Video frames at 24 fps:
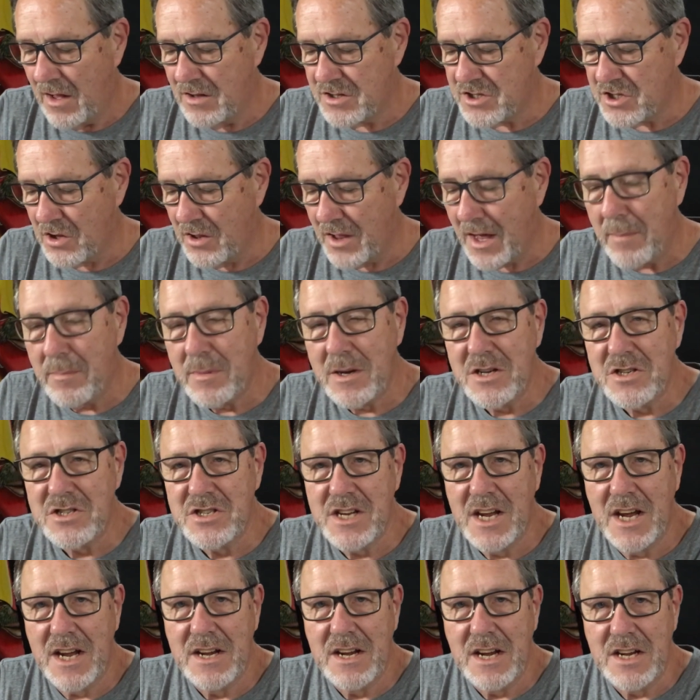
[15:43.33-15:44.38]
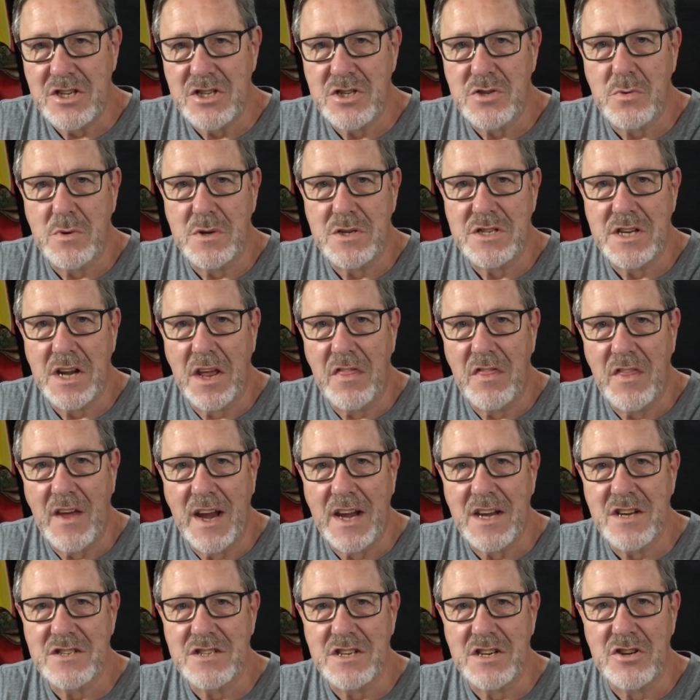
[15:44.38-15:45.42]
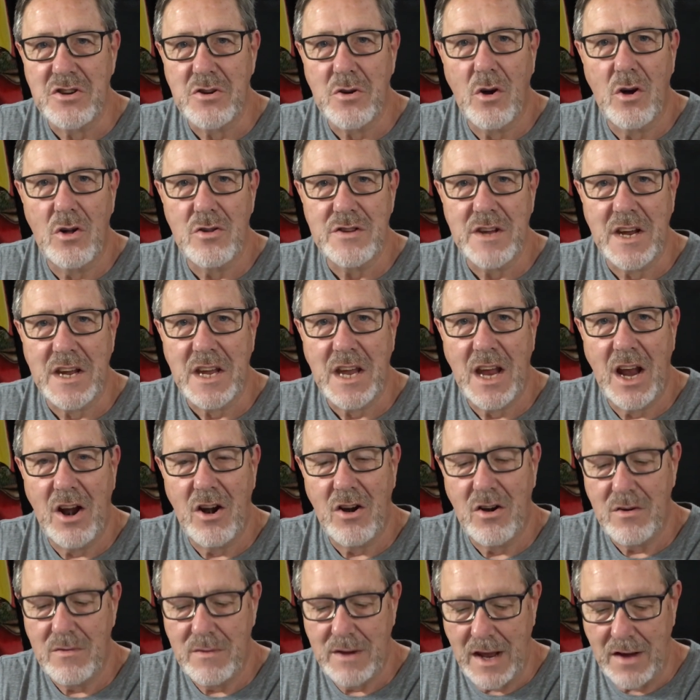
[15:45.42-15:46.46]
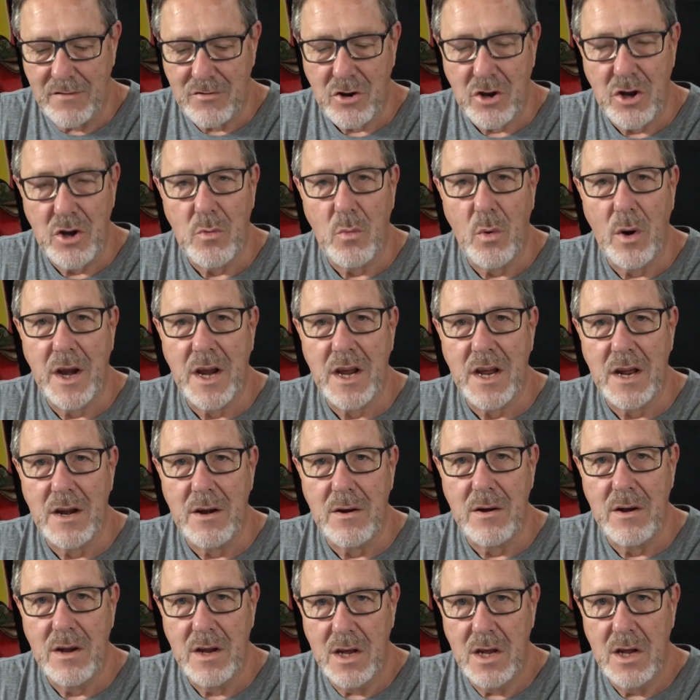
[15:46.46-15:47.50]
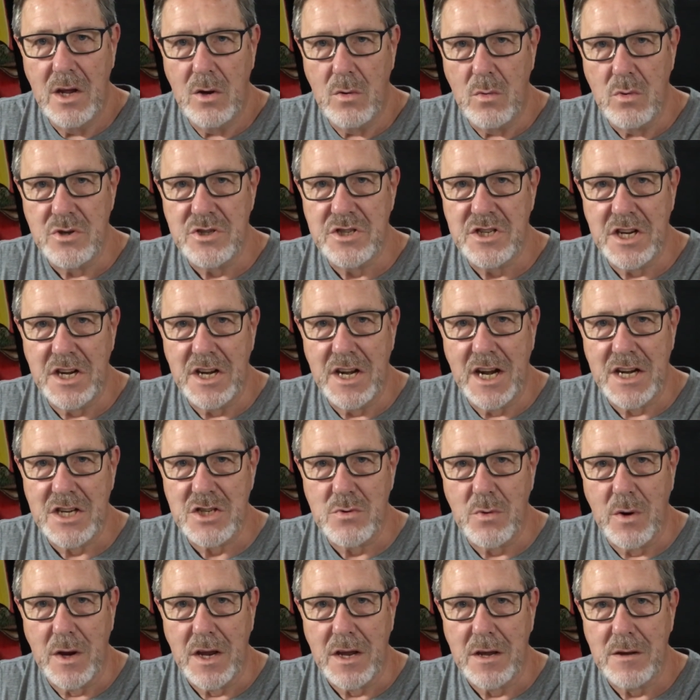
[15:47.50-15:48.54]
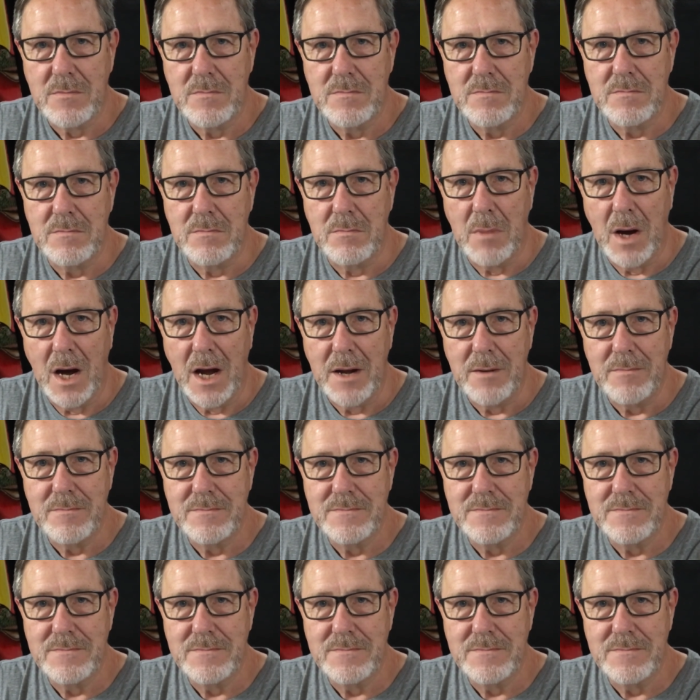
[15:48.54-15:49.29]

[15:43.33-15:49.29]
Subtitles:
So that being said, I just want to say thanks, and you all take care. Have a good week, and we'll see you next week. Bye.